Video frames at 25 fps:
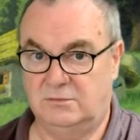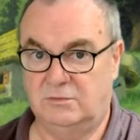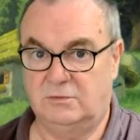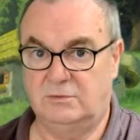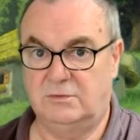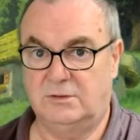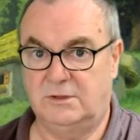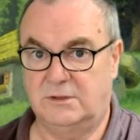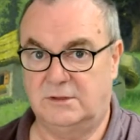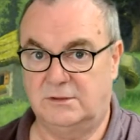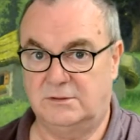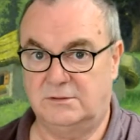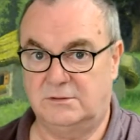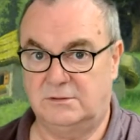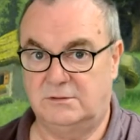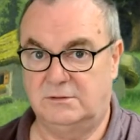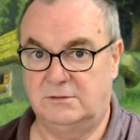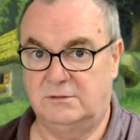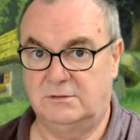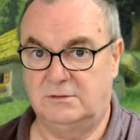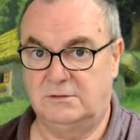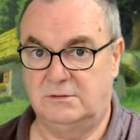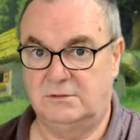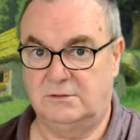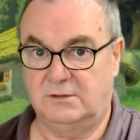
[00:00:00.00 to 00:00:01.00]
Oh yes,
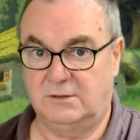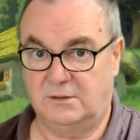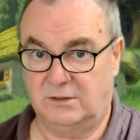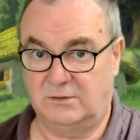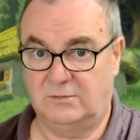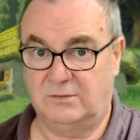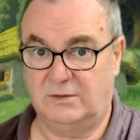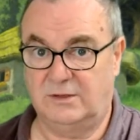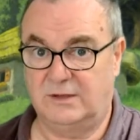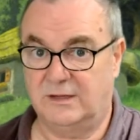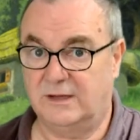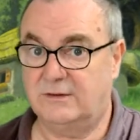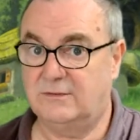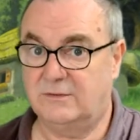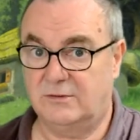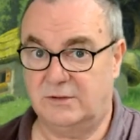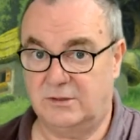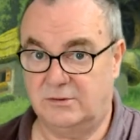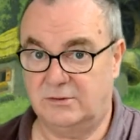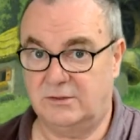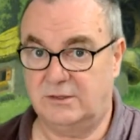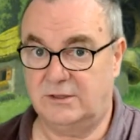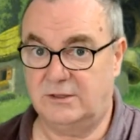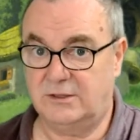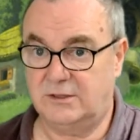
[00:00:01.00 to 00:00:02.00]
like we have
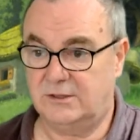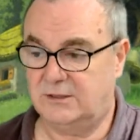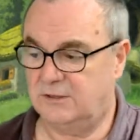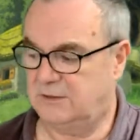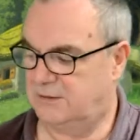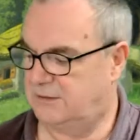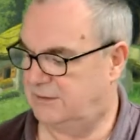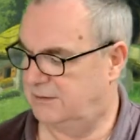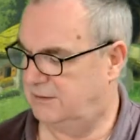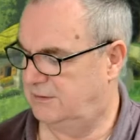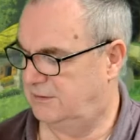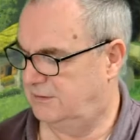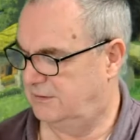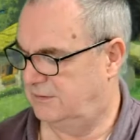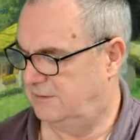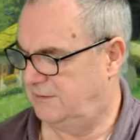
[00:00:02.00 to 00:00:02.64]
our haircut.